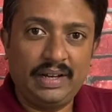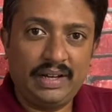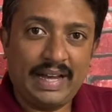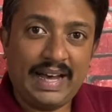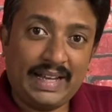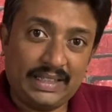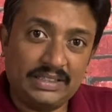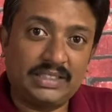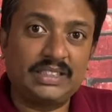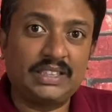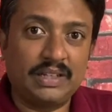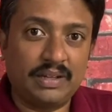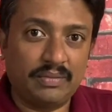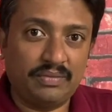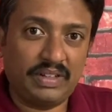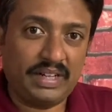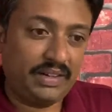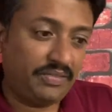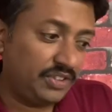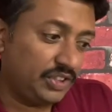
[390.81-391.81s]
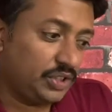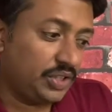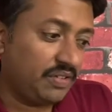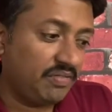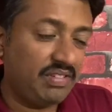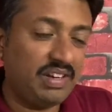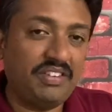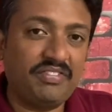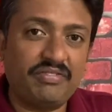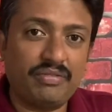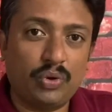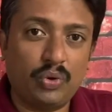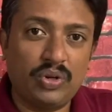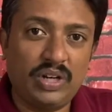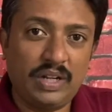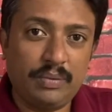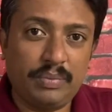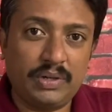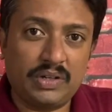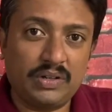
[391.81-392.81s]
answer and which you have left
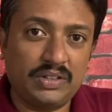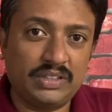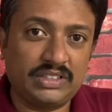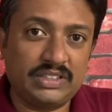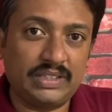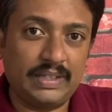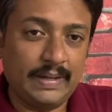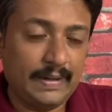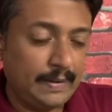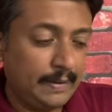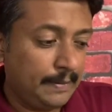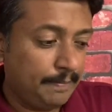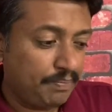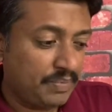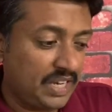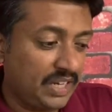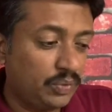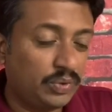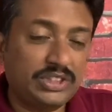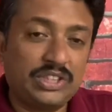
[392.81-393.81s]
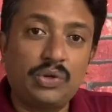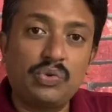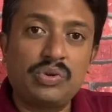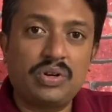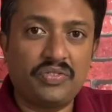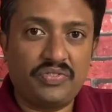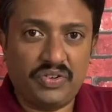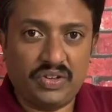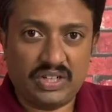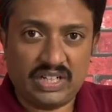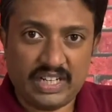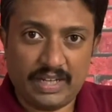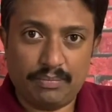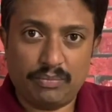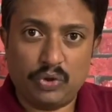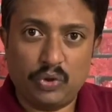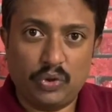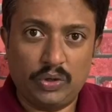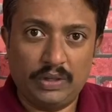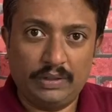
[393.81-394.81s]
only because it was out of your time
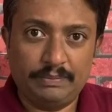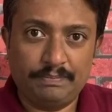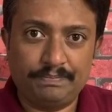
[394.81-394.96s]
goal.